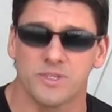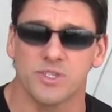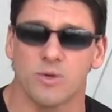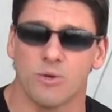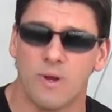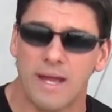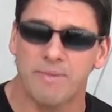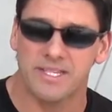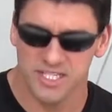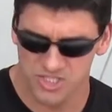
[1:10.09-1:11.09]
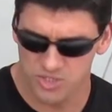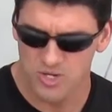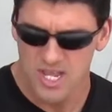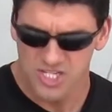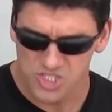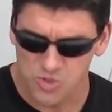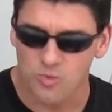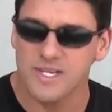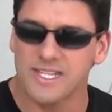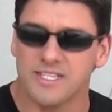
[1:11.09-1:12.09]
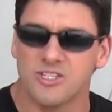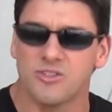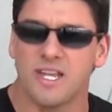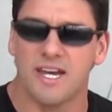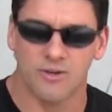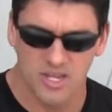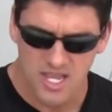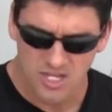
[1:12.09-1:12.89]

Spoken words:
So you want to wrap that tissue, squeeze that tissue down,